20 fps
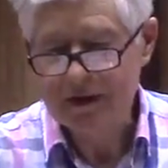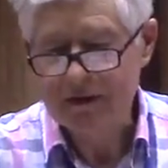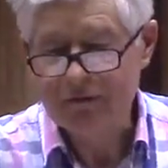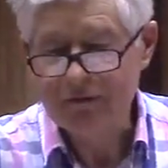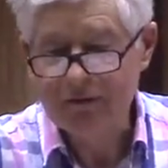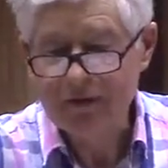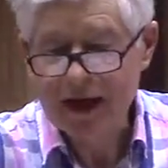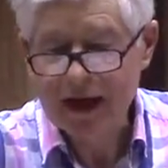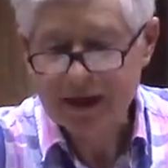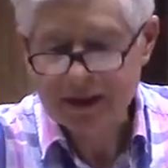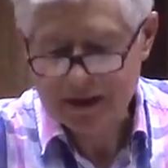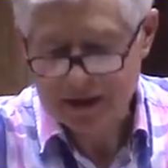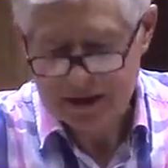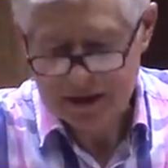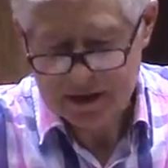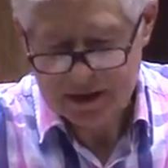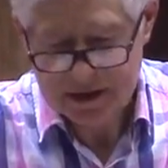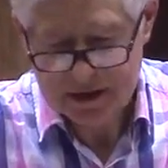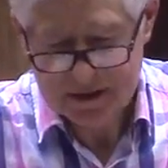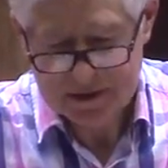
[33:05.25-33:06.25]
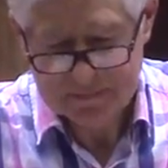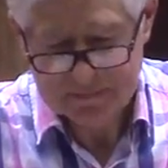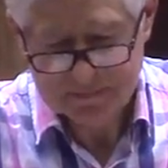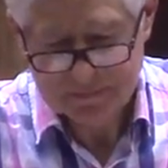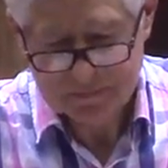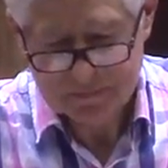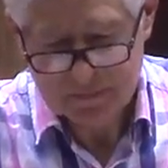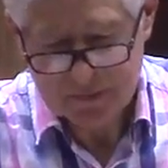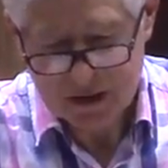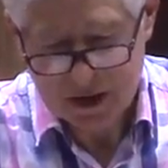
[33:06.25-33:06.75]
the fact is,
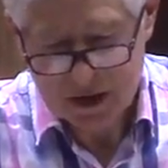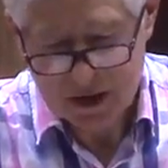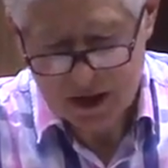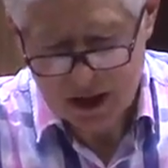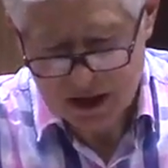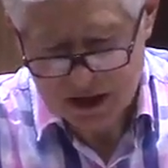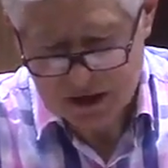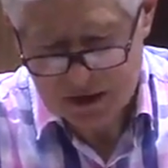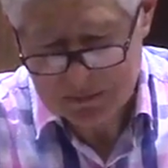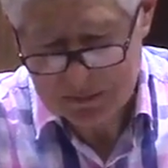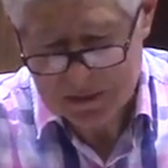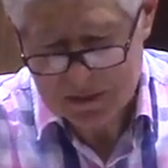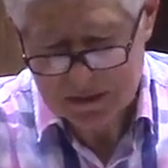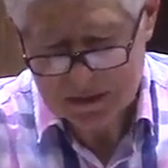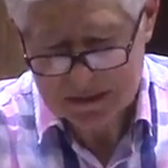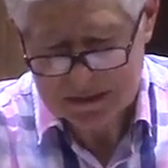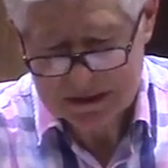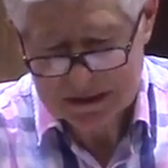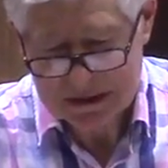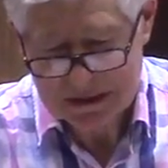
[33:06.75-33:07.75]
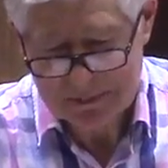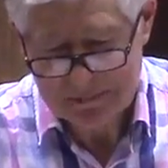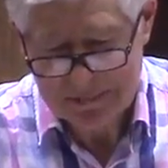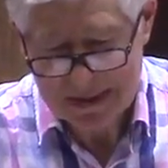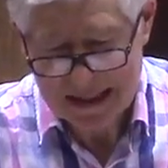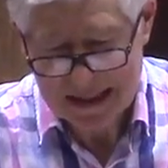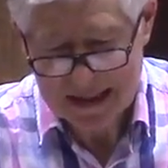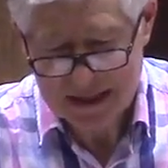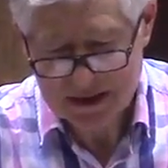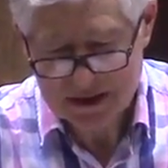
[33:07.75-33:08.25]
the gospel
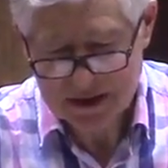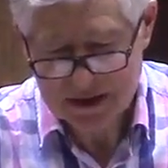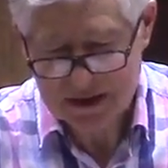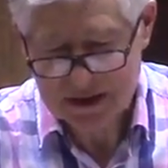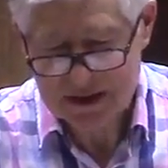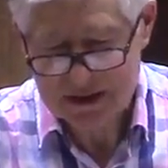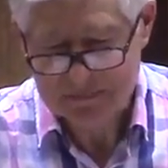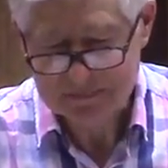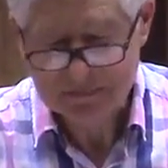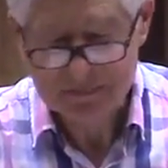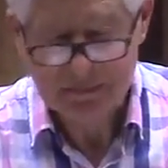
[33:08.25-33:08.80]
demands